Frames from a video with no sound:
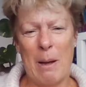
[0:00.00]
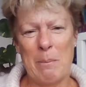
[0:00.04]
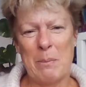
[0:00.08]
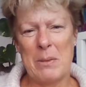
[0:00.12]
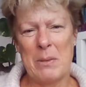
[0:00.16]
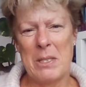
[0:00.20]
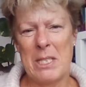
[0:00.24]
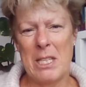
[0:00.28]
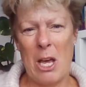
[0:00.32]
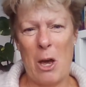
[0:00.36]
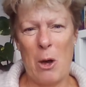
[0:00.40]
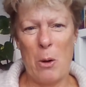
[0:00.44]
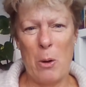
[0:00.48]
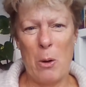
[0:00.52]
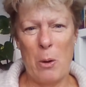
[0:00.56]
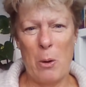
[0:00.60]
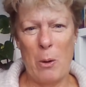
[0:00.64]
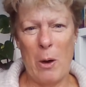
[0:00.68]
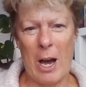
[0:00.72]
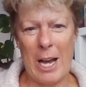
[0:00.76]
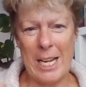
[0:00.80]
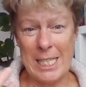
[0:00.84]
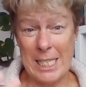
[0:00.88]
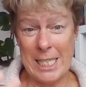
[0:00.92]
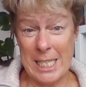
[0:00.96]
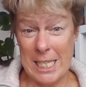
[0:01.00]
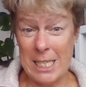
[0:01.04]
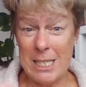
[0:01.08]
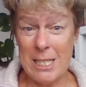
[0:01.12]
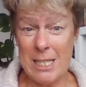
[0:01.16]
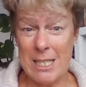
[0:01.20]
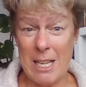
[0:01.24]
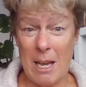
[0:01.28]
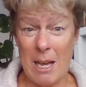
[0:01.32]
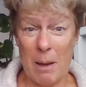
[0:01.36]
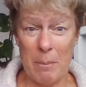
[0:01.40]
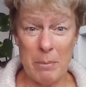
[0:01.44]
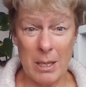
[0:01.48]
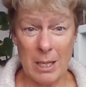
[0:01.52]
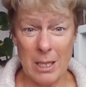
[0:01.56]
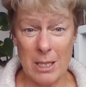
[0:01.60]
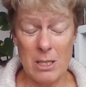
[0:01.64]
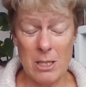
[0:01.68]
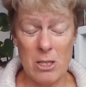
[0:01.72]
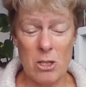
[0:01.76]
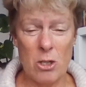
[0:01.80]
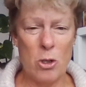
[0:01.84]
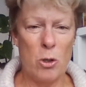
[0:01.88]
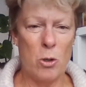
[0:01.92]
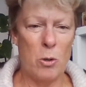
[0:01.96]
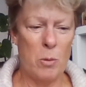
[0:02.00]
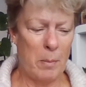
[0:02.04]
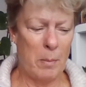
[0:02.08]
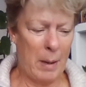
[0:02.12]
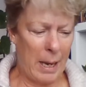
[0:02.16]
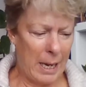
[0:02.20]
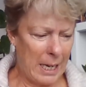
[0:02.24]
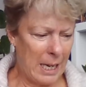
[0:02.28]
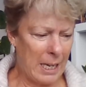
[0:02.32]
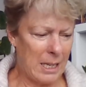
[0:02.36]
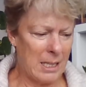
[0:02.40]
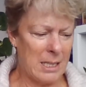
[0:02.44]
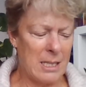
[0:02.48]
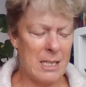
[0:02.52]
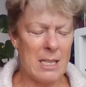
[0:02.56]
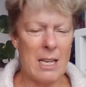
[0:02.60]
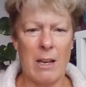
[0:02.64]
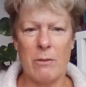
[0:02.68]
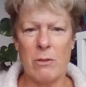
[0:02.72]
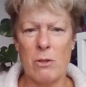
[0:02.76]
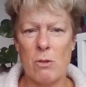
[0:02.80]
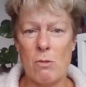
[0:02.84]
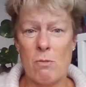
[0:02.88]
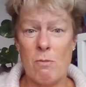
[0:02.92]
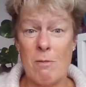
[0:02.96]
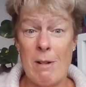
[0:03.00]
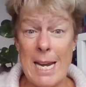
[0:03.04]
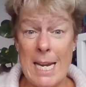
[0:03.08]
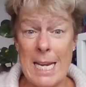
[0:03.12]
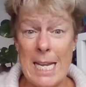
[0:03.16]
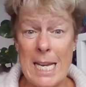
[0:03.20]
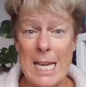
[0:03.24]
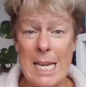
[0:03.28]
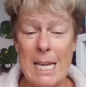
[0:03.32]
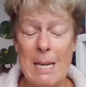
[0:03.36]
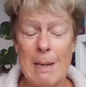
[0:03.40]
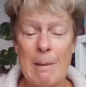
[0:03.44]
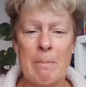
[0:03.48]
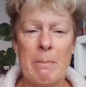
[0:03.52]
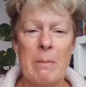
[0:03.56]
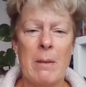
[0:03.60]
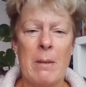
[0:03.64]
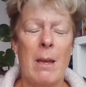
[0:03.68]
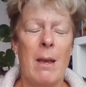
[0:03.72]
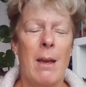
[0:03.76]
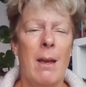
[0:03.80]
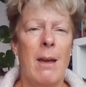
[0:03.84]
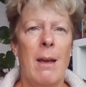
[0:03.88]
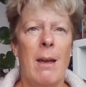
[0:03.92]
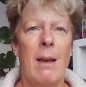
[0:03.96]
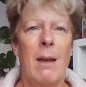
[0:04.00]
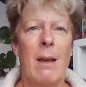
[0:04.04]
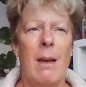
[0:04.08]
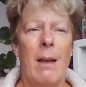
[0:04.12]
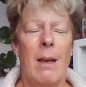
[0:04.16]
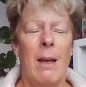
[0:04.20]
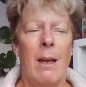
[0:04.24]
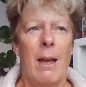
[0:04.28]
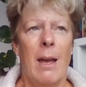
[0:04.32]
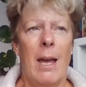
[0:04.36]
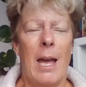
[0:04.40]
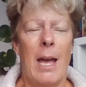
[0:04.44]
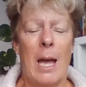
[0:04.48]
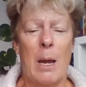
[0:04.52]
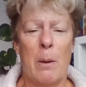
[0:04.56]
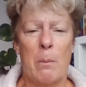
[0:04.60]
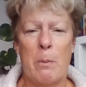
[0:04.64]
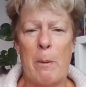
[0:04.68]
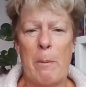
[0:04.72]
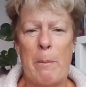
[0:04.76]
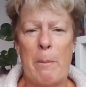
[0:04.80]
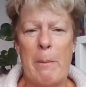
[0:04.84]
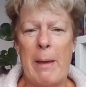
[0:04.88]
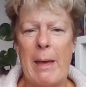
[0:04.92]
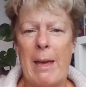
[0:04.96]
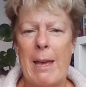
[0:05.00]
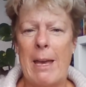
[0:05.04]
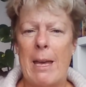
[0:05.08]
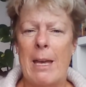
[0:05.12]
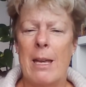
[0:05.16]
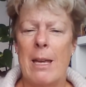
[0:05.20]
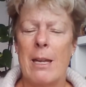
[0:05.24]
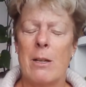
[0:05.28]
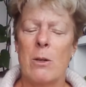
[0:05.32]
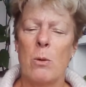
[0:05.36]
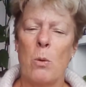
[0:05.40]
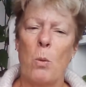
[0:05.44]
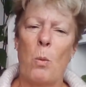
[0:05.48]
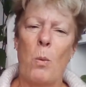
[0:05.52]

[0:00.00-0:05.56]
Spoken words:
so I did something to make ourselves ready and prepared.